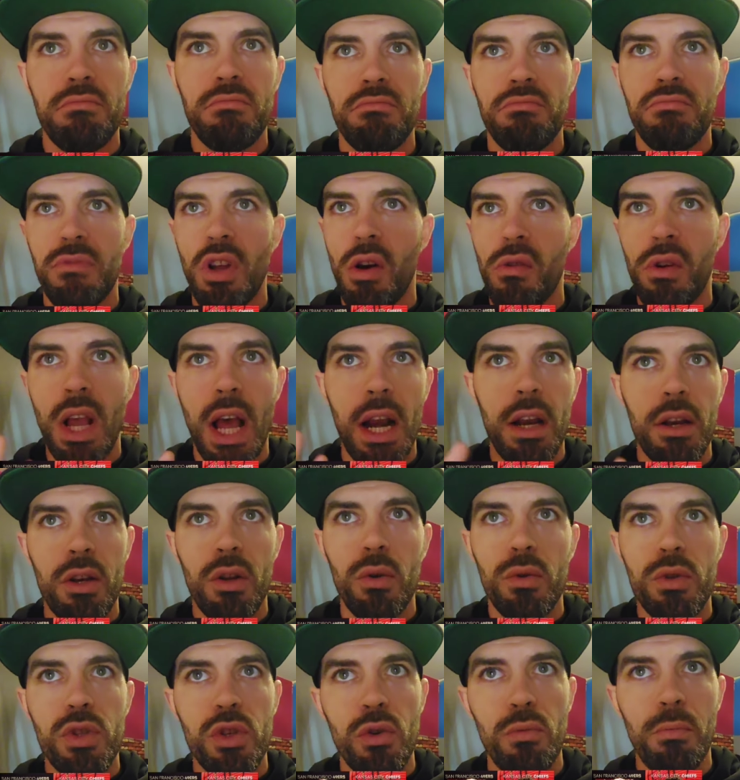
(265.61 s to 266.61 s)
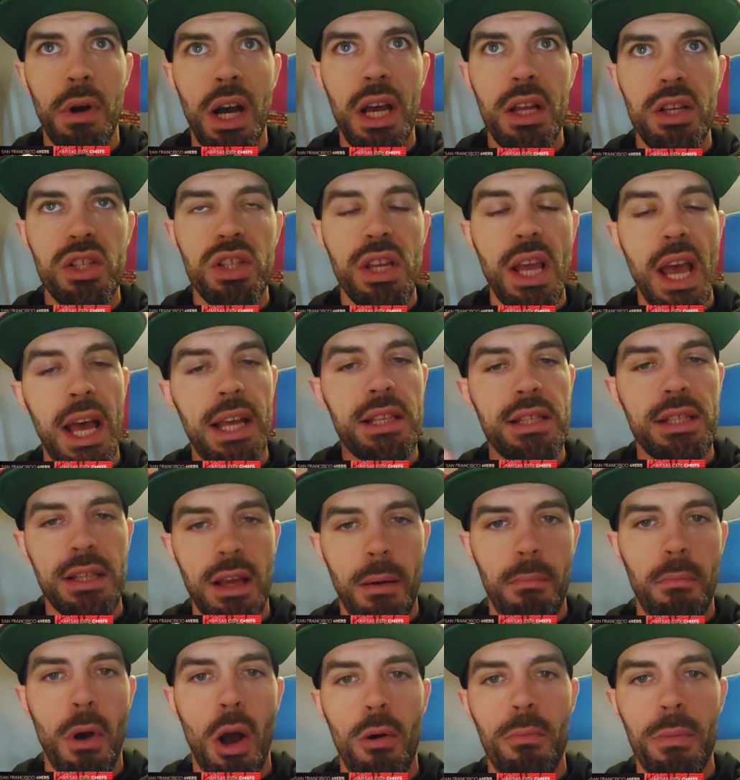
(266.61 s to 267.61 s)
Don't got to do too much. At some
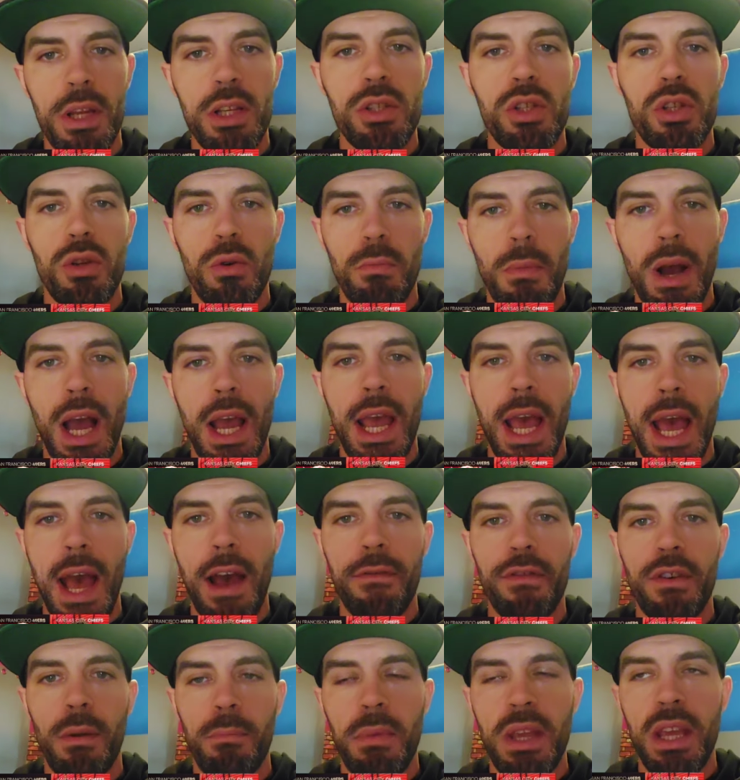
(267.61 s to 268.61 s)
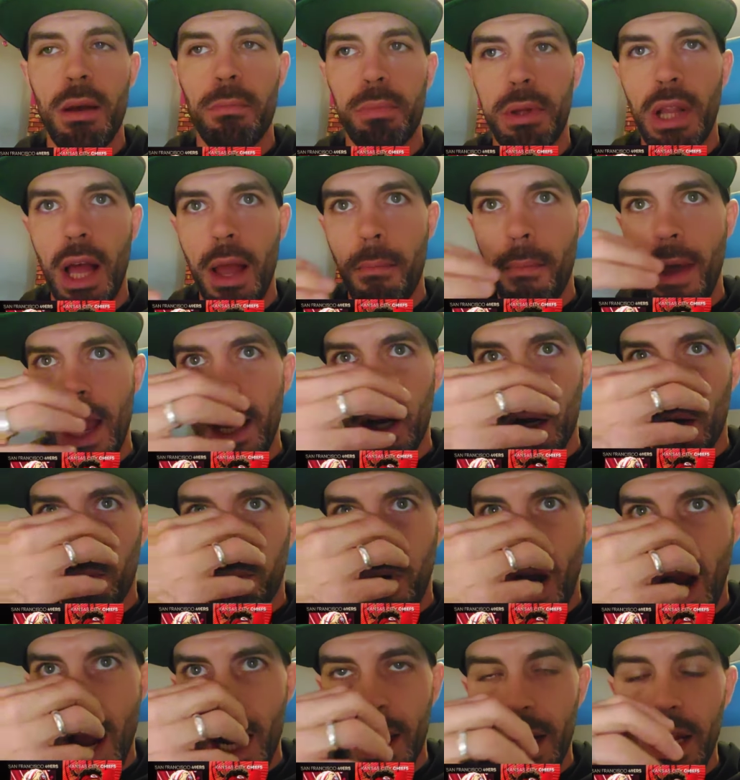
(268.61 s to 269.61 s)
moments, you might have to be a playmaker,
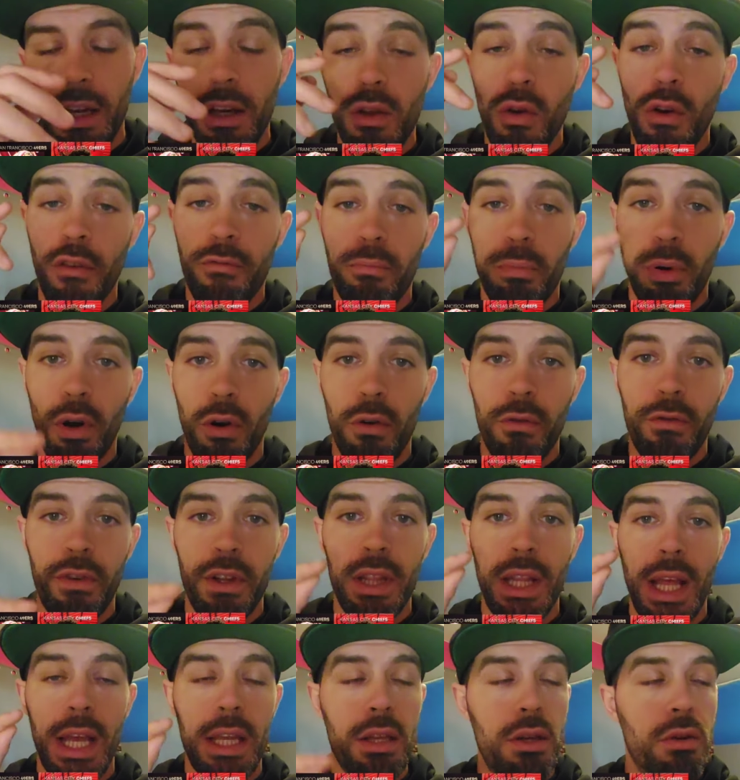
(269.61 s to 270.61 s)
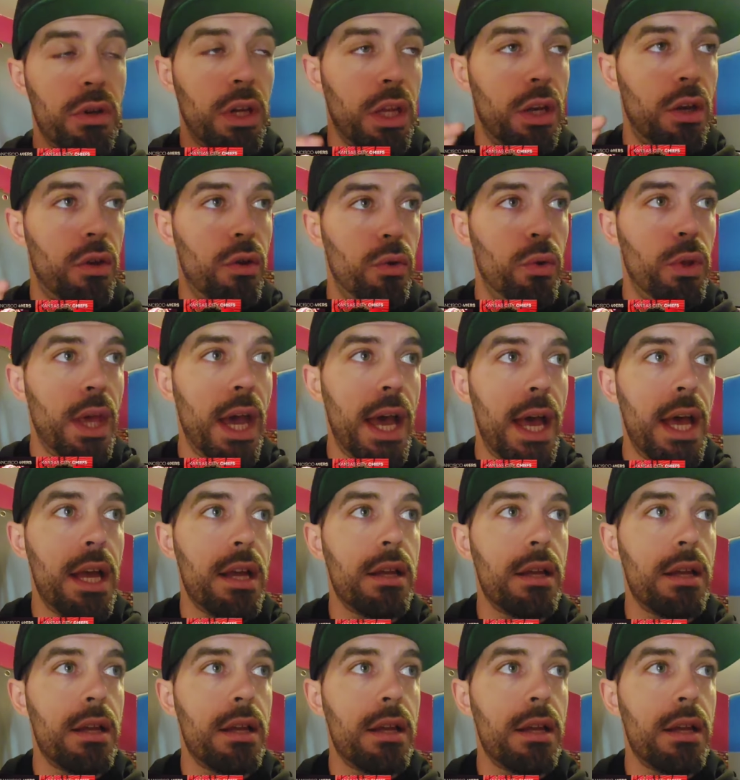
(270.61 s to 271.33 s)
Brock, and you have proven that you can do that